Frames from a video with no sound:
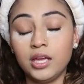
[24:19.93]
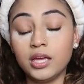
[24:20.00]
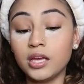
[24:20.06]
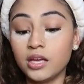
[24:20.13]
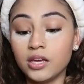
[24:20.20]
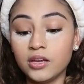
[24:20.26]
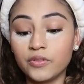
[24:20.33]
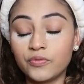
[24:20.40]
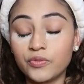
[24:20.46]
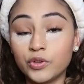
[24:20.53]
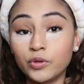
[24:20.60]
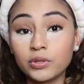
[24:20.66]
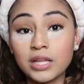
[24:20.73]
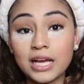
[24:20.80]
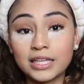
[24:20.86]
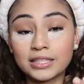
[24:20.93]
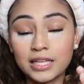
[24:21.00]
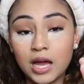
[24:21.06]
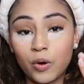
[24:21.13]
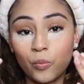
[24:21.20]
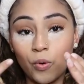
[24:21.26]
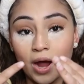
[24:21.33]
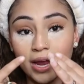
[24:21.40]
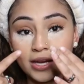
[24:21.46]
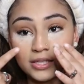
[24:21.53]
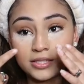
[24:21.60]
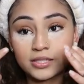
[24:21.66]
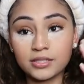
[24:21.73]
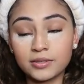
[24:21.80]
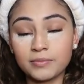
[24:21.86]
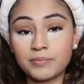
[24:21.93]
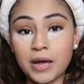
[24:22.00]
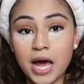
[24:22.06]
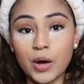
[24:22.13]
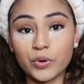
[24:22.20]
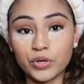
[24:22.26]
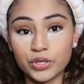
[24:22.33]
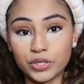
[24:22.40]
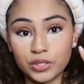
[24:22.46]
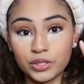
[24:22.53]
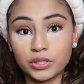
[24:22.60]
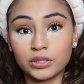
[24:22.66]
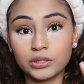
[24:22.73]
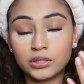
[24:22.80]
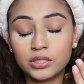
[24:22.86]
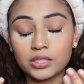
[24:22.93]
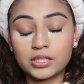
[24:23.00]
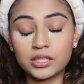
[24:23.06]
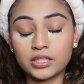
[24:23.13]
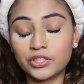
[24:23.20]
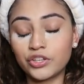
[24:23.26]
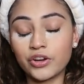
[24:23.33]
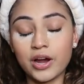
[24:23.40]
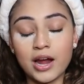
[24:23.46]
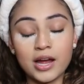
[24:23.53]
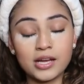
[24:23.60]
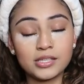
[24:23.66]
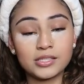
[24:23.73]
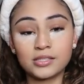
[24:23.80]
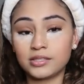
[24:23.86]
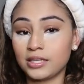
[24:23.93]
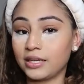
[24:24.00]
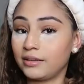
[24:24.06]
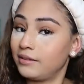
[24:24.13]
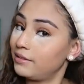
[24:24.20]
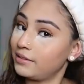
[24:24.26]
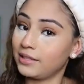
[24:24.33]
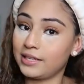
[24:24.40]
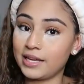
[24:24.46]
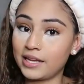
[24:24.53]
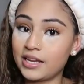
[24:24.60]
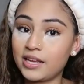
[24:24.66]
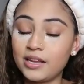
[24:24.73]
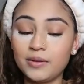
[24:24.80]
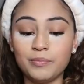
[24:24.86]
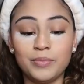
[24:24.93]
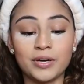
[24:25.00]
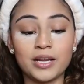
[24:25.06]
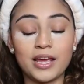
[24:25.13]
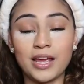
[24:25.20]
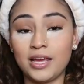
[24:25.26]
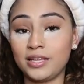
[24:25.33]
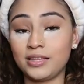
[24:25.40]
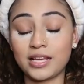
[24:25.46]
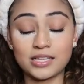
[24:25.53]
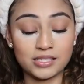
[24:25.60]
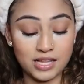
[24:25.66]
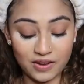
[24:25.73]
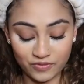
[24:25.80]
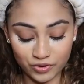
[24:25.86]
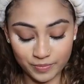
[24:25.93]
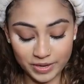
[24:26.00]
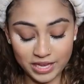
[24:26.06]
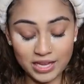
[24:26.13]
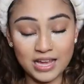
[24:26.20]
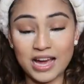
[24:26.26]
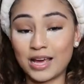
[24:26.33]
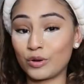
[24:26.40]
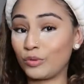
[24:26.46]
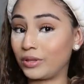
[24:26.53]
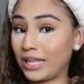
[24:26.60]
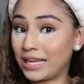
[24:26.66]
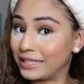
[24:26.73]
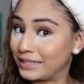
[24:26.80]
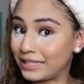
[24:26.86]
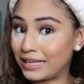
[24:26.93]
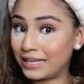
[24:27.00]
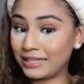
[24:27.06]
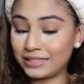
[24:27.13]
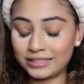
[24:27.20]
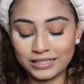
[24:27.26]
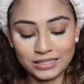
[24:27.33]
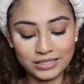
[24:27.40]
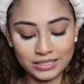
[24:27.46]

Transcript: If you like that white powder look under your eyes, then get it. But hey, that's not for me. I don't like that.